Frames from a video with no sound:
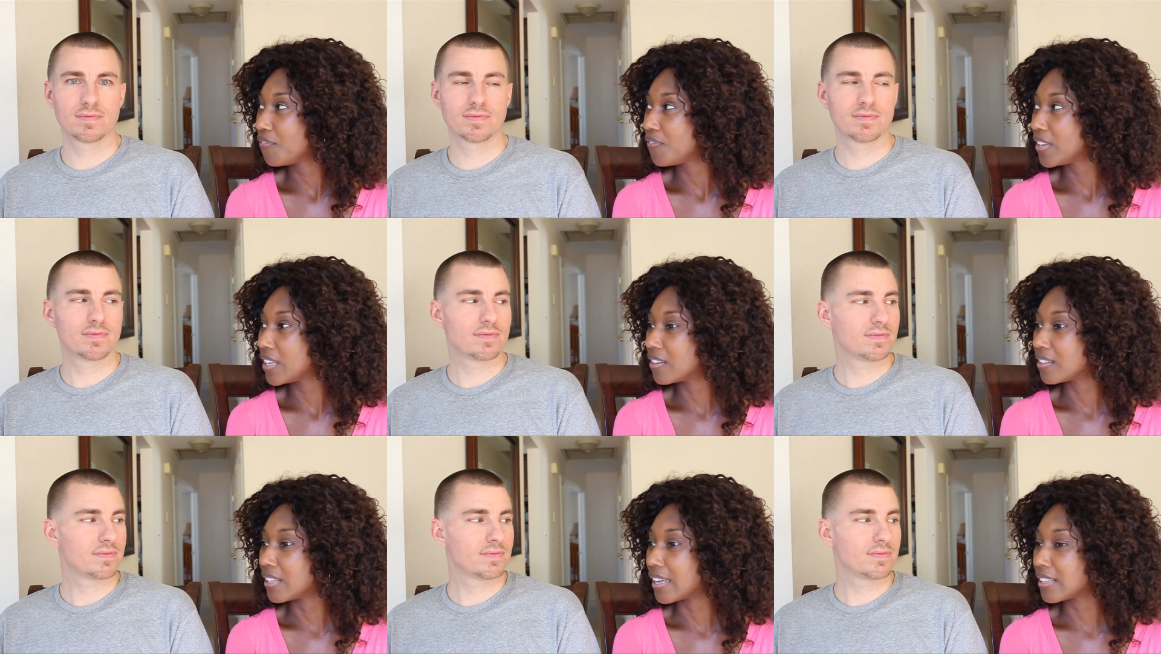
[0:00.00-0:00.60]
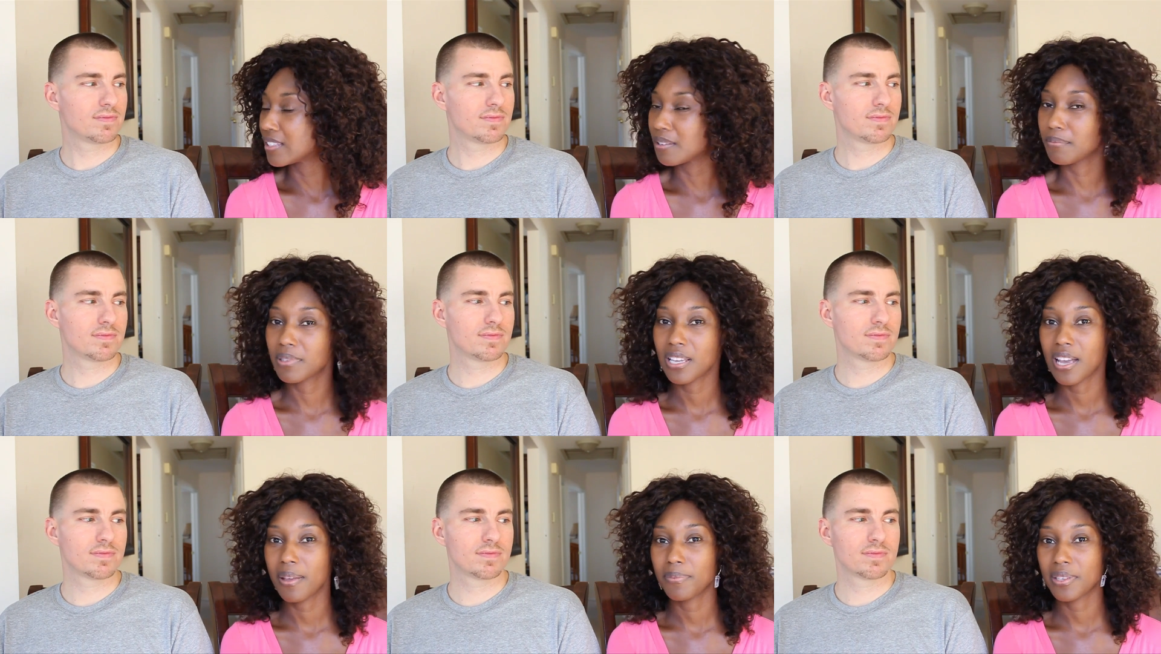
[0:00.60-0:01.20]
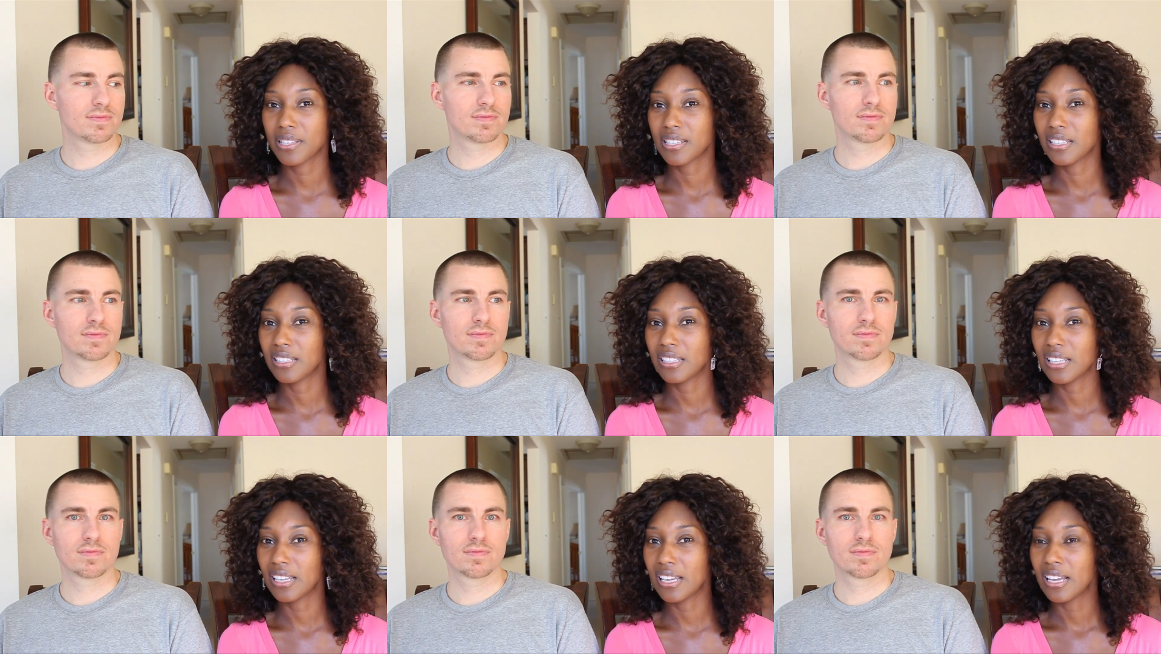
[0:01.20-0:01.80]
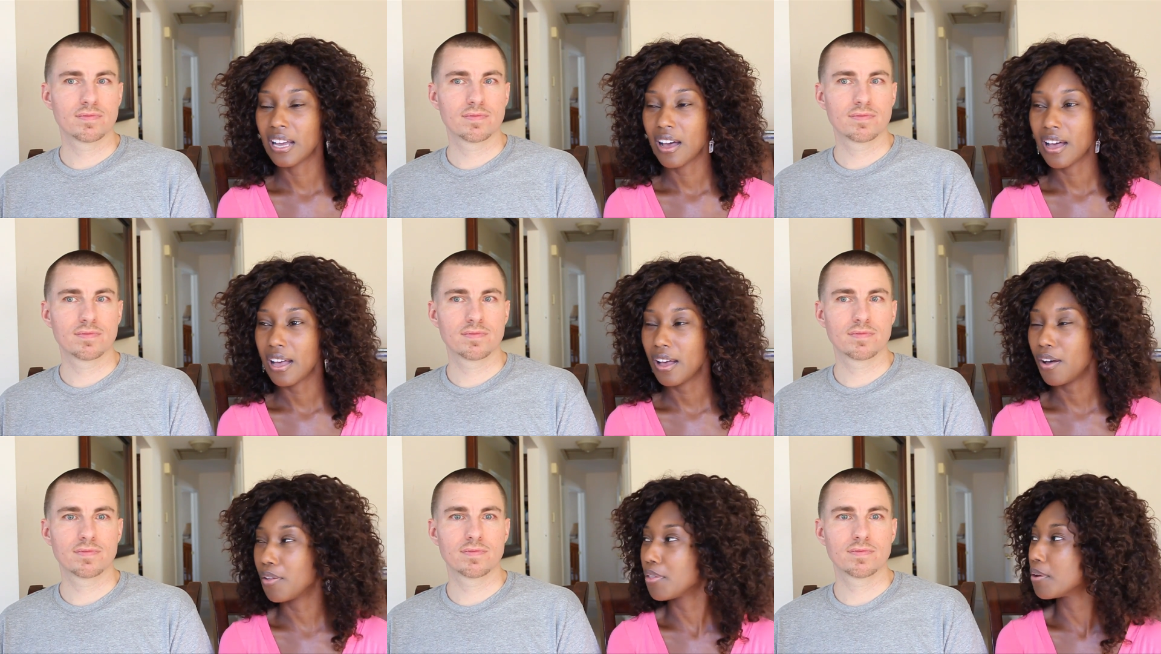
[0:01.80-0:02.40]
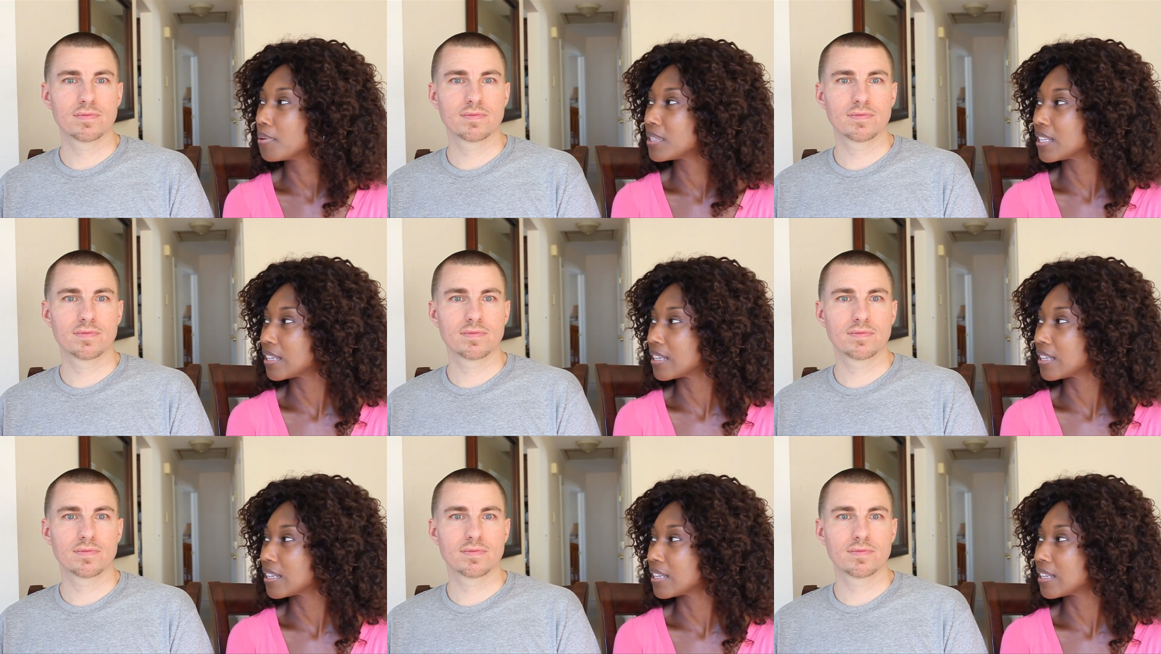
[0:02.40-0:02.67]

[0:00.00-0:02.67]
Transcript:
Speaker 1: feel like sometimes it's a, although it's